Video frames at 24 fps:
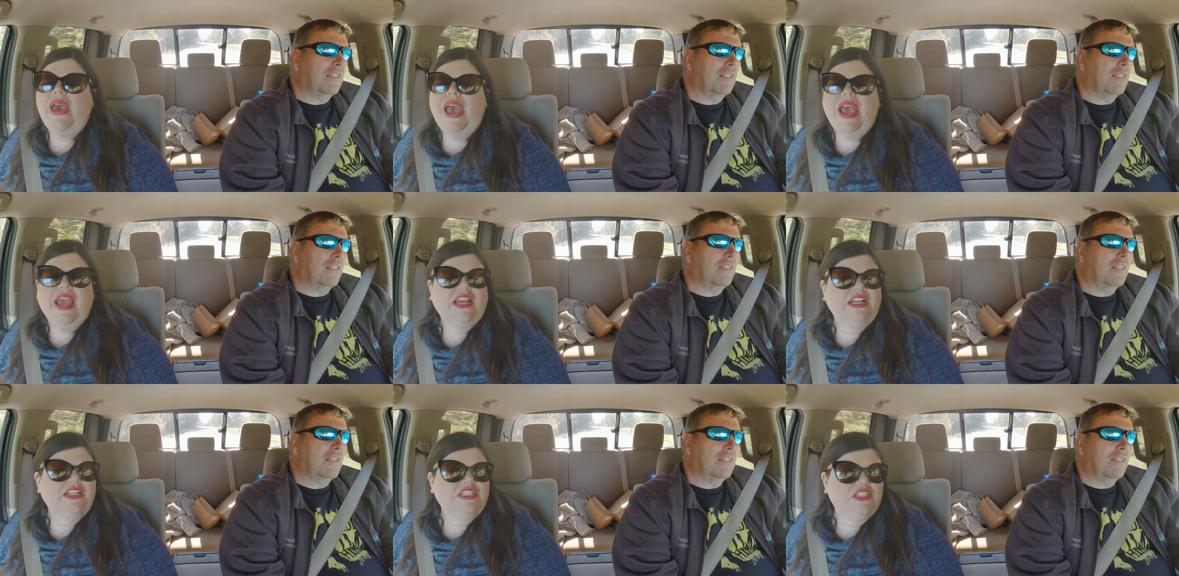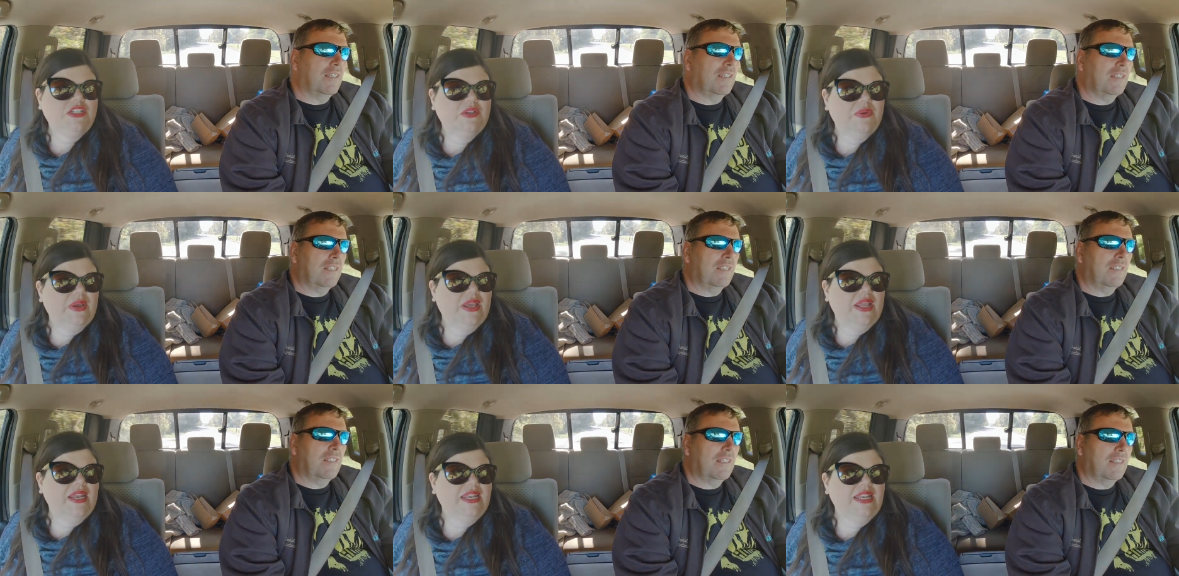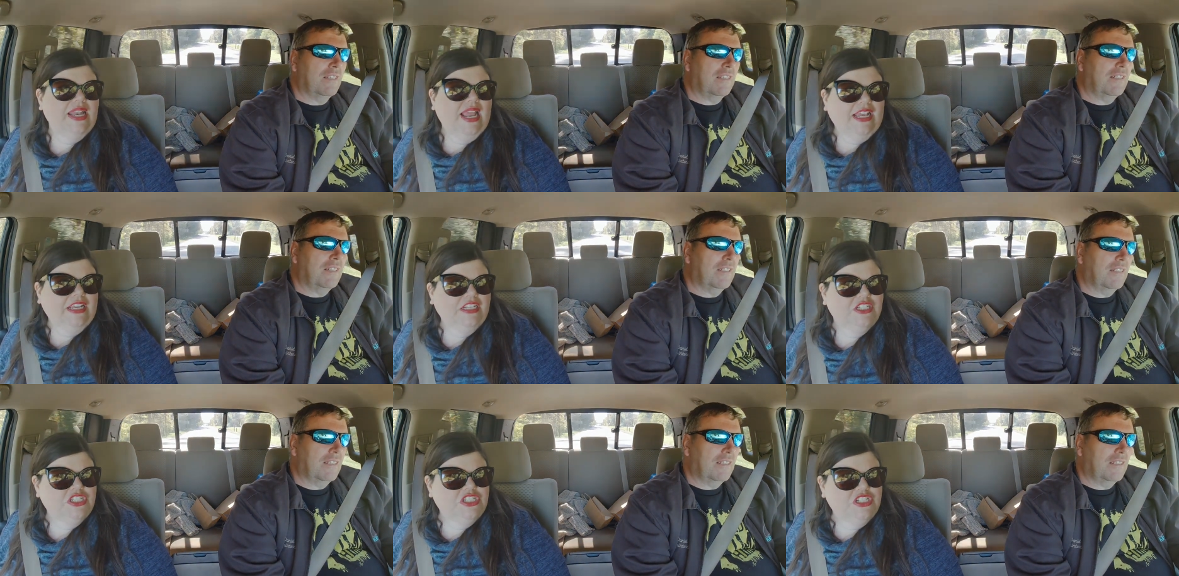Speaker 1: back to it
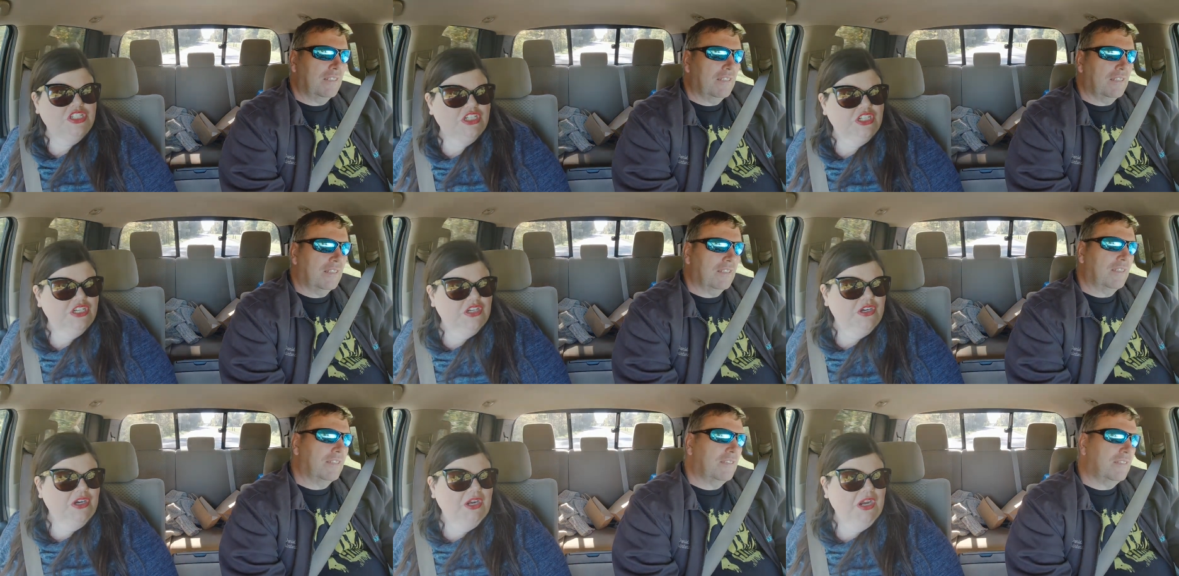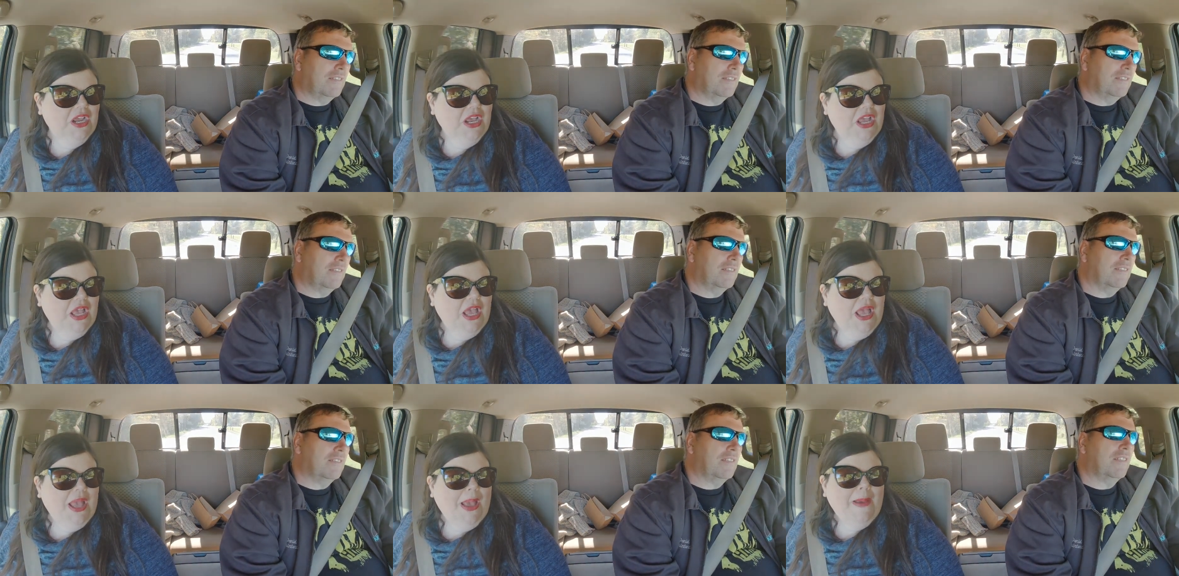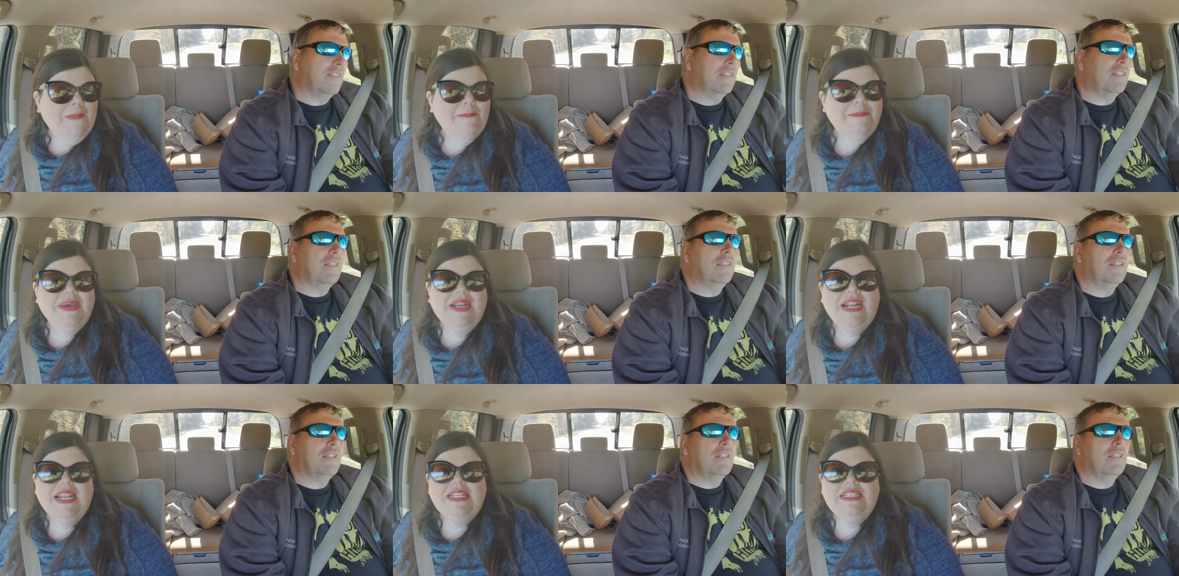next year,
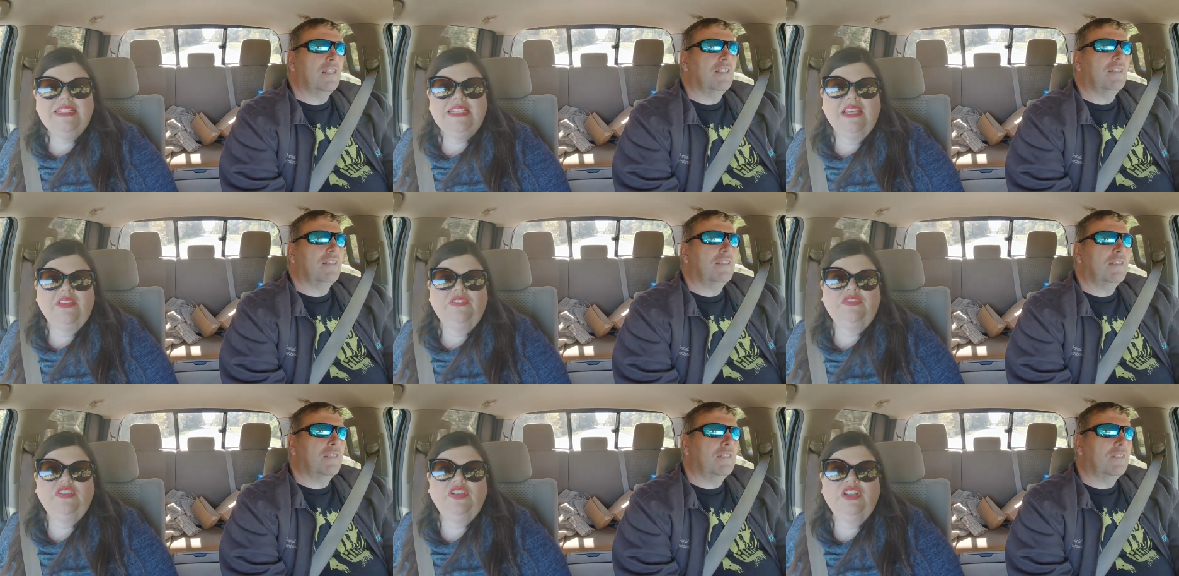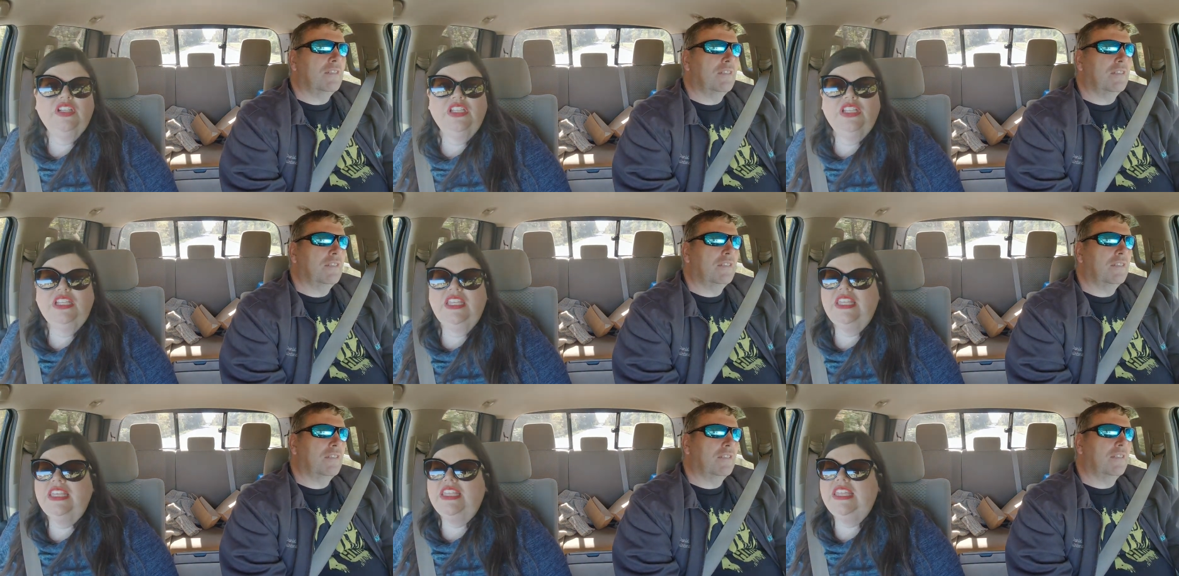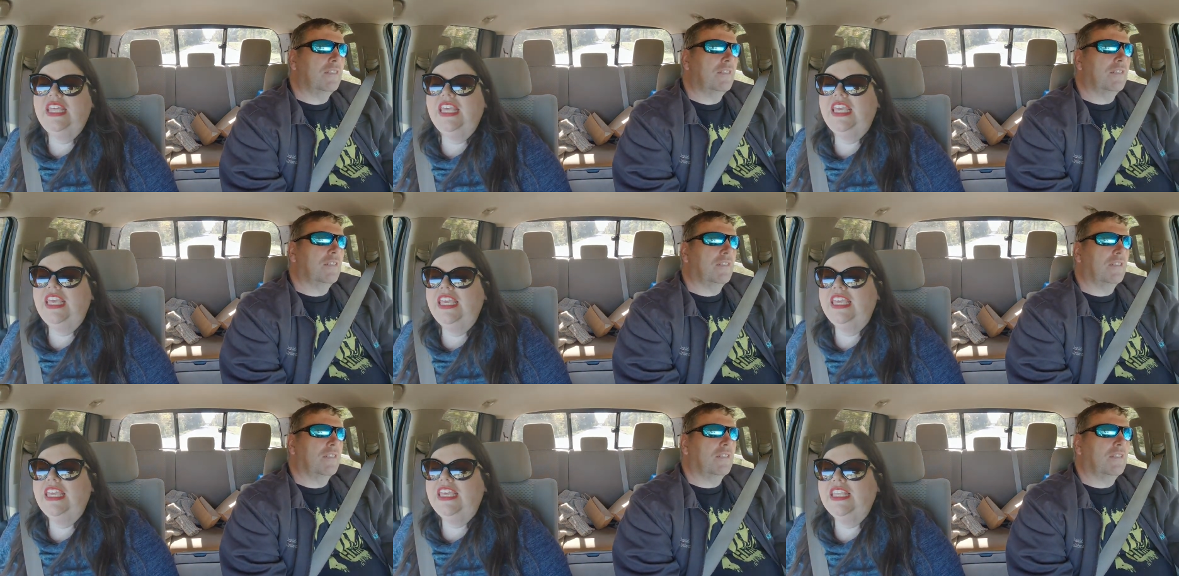but I definitely
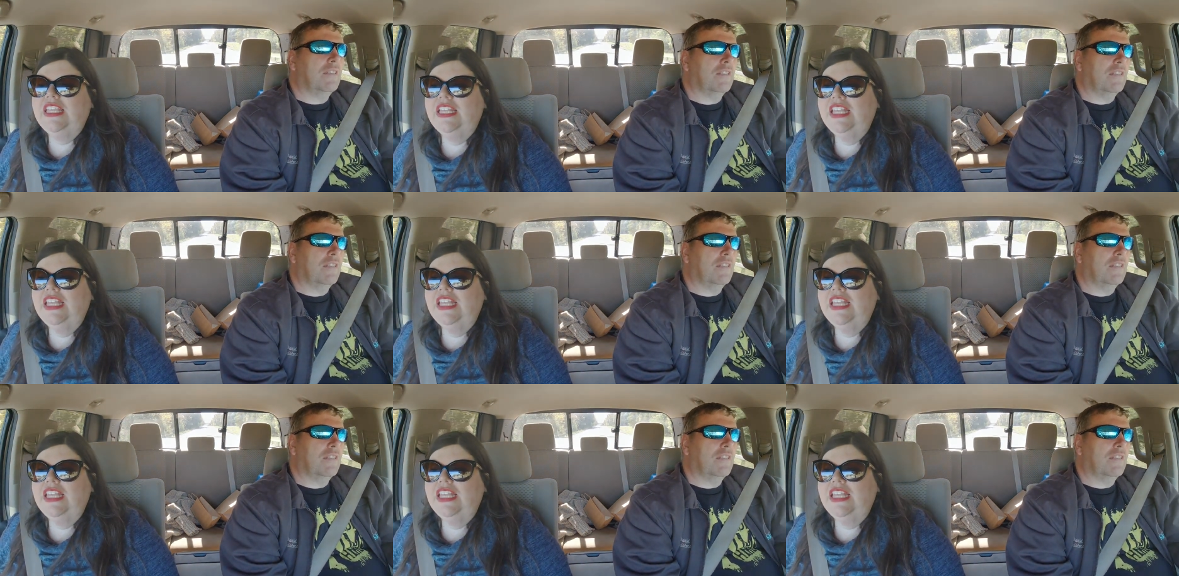think,